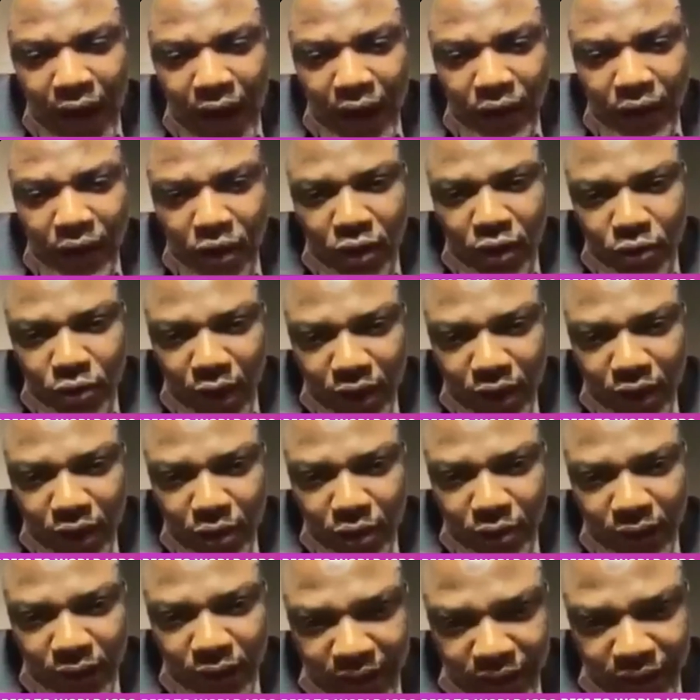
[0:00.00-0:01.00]
are not going
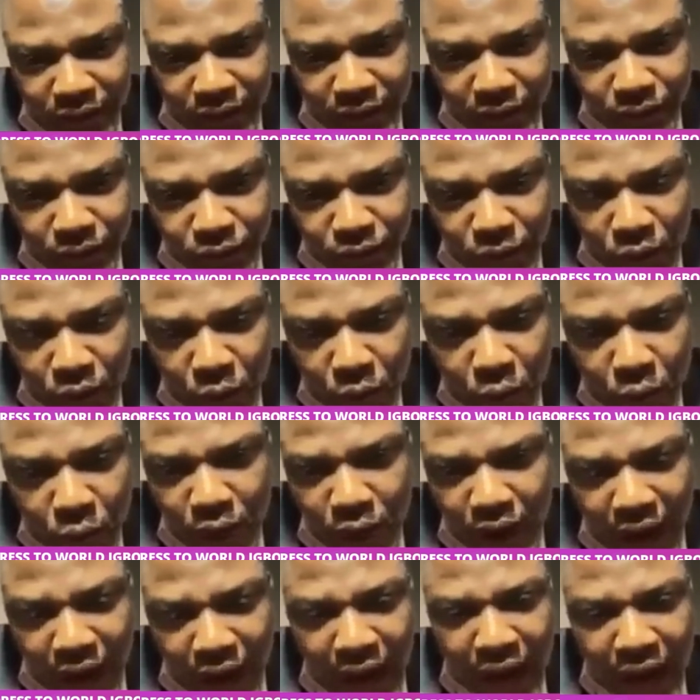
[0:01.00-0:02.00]
to relent.
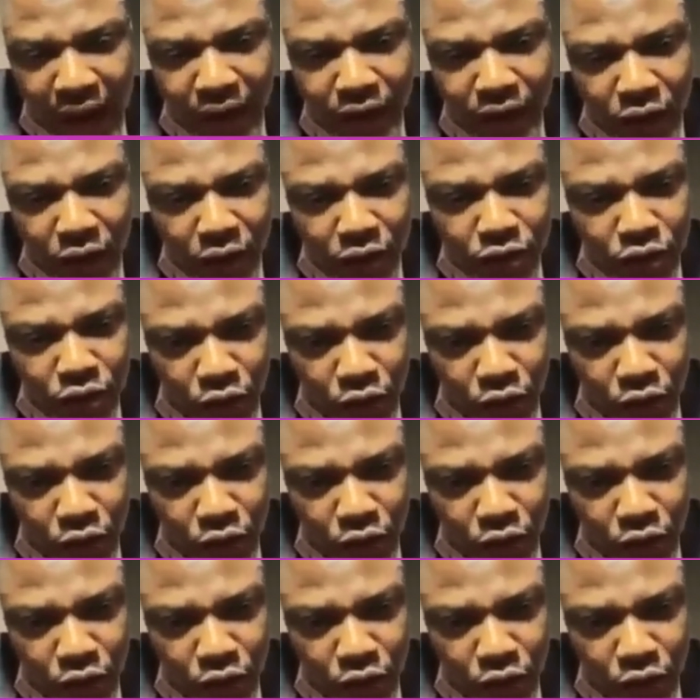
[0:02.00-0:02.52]
We are not